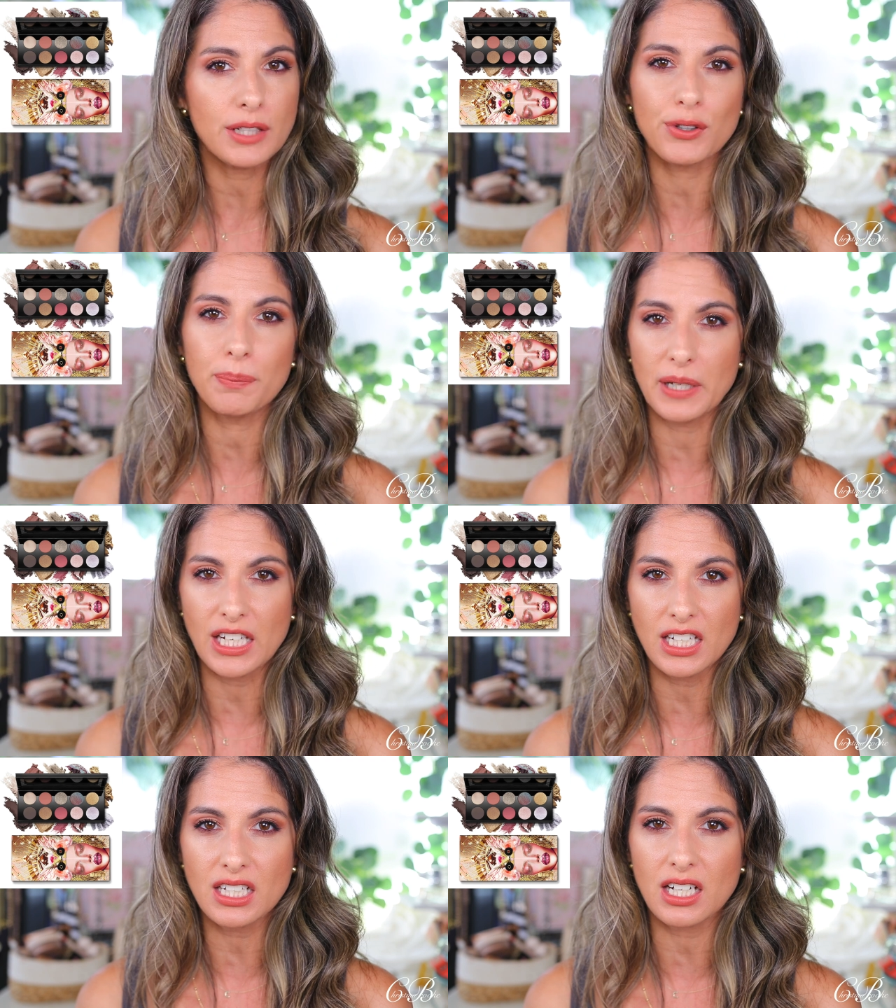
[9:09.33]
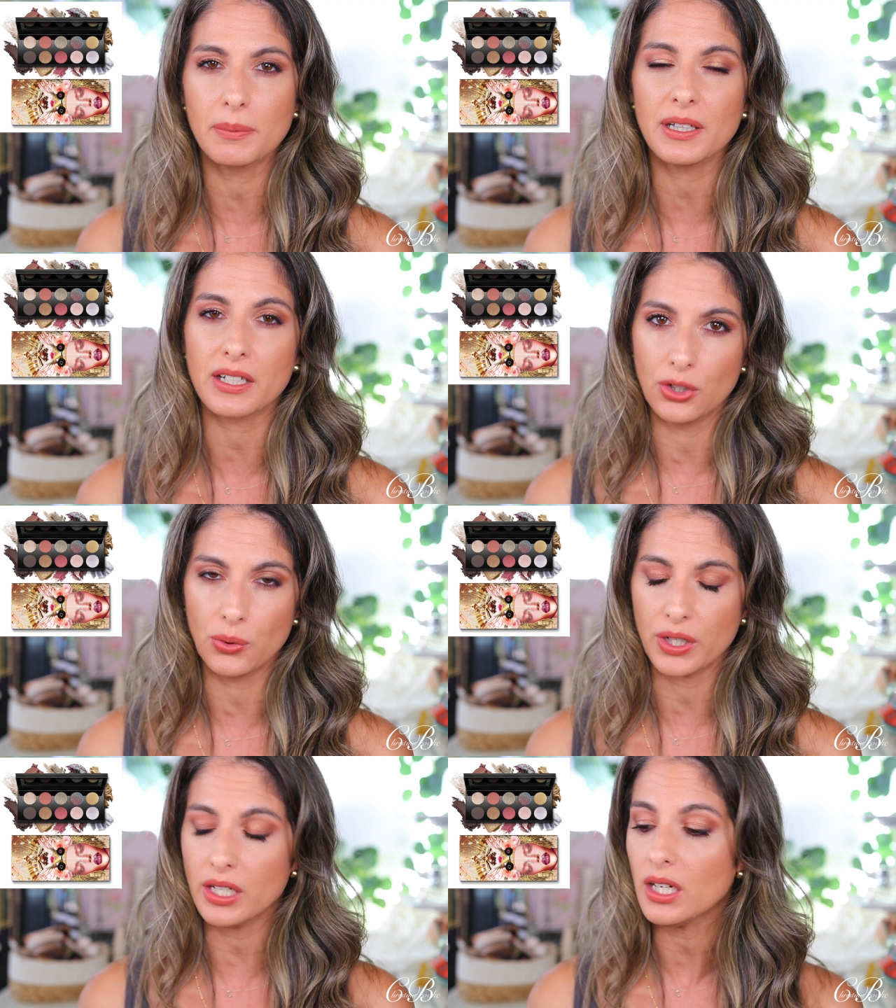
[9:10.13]
If they're pink, I'll be like
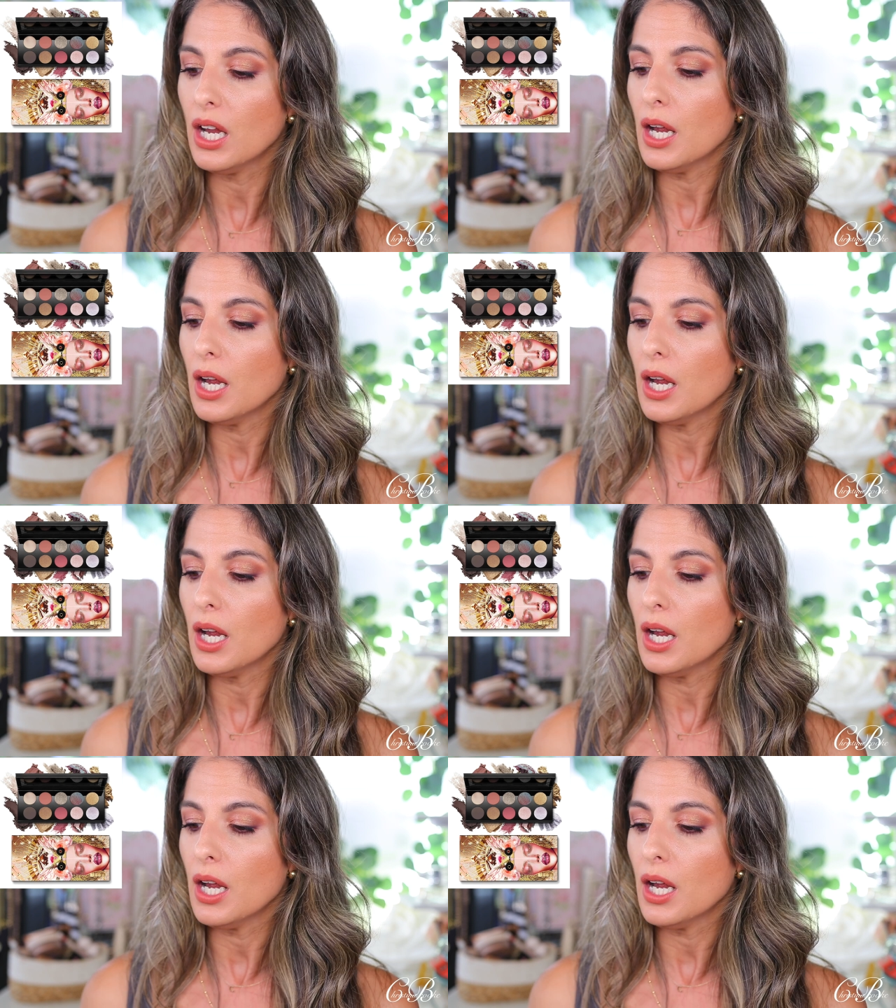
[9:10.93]
annoyed,